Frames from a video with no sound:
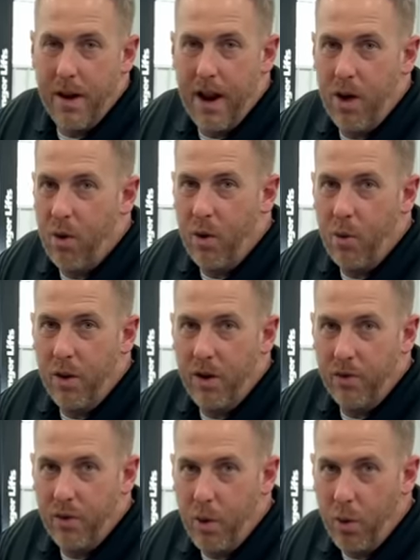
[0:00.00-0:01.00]
I don't know what it's
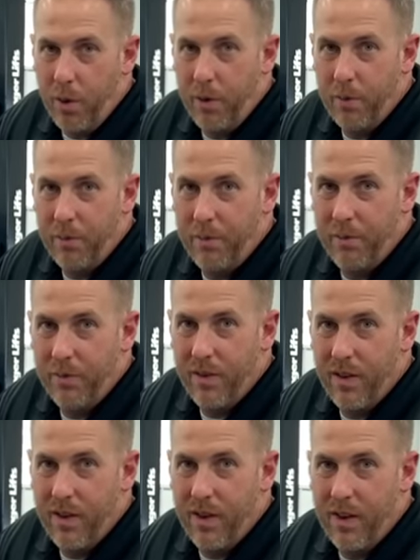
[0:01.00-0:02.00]
for
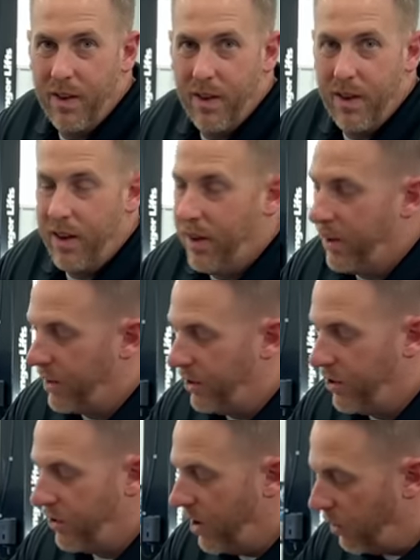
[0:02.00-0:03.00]
because
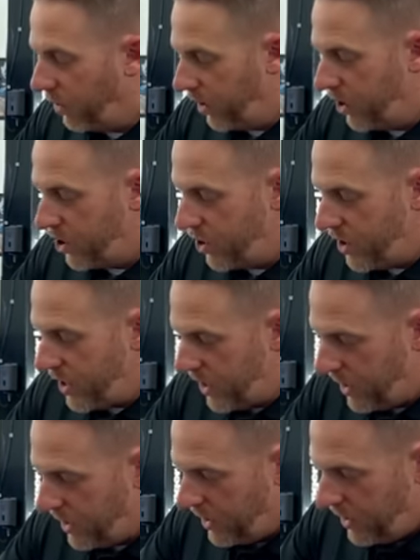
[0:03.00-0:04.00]
there's no literature yet.
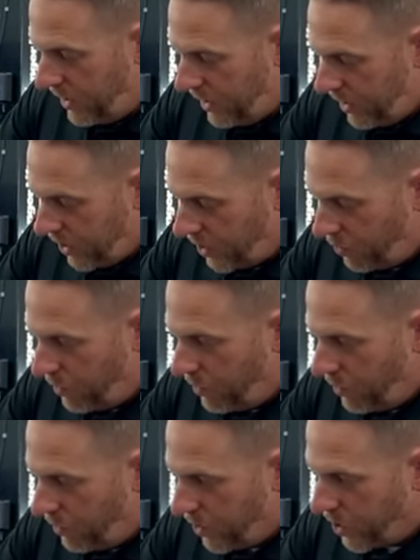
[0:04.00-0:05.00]
So
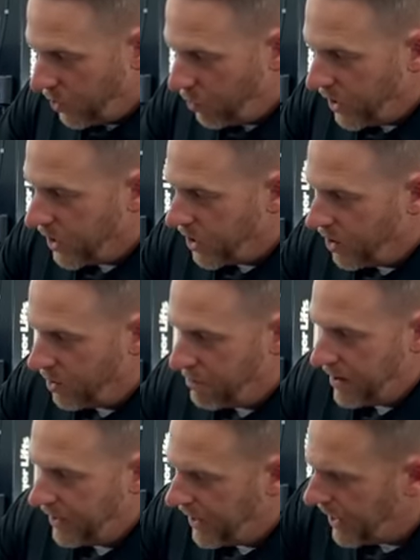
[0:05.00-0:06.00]
we can talk
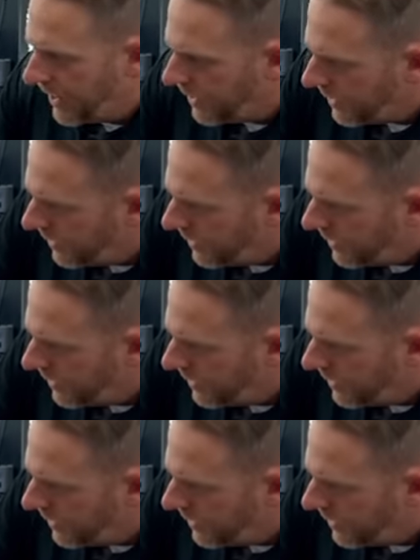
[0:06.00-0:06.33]
about that.